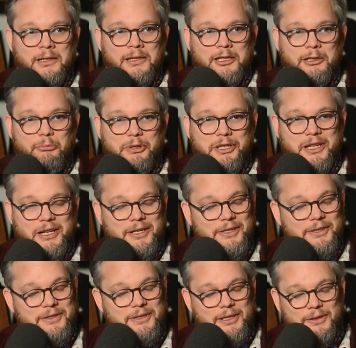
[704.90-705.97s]

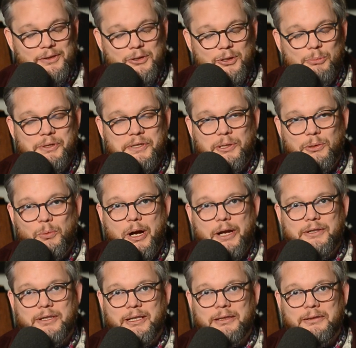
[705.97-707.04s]
because consumers are
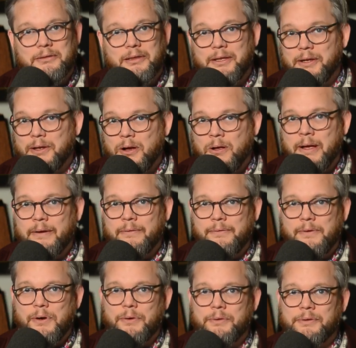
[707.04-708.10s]
watching and they all have
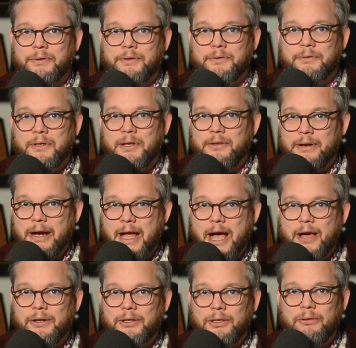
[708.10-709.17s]
phones and they're
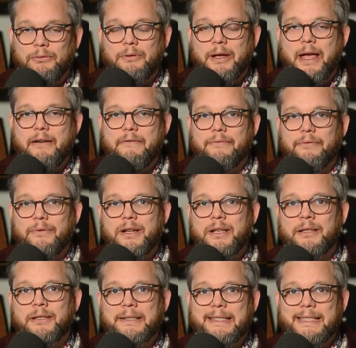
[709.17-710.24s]
outing you
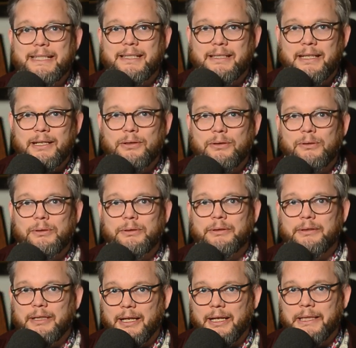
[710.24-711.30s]
every single
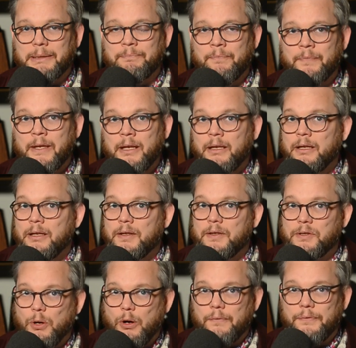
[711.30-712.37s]
day.
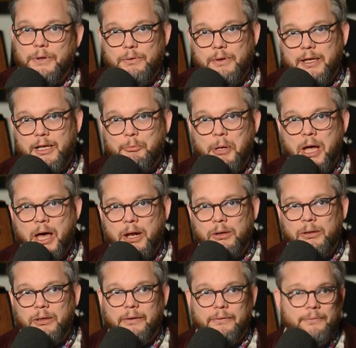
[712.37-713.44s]
So if you get a
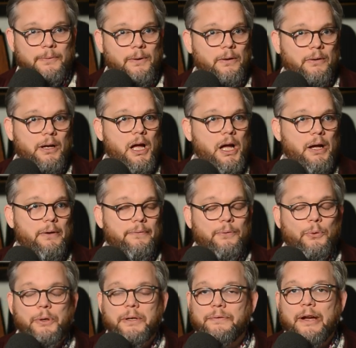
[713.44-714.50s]
bottle of uh,
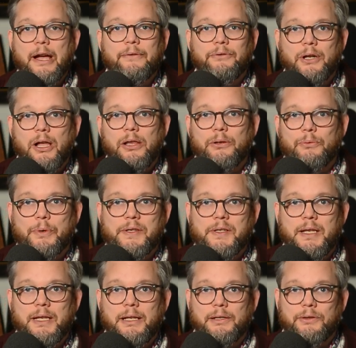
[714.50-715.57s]
$45
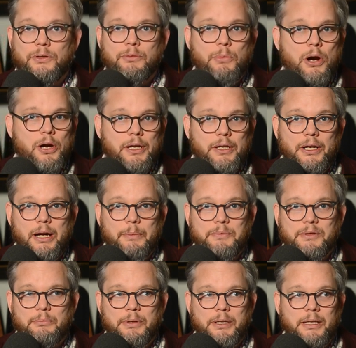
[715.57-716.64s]
whiskey and you mark it up
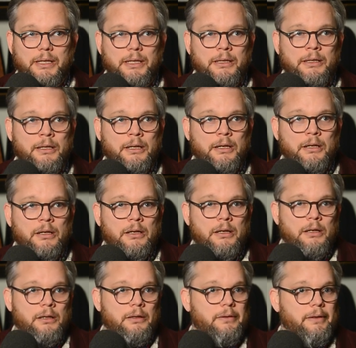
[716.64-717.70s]
to be,
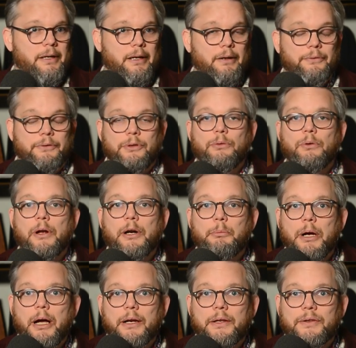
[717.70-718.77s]
I don't know, 200
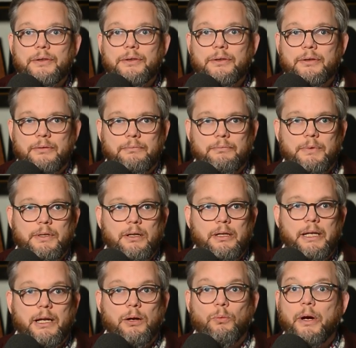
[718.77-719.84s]
bucks, you know,
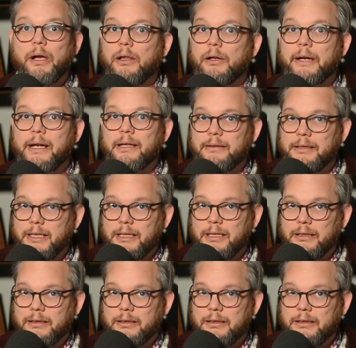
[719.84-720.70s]
like a Weller antique,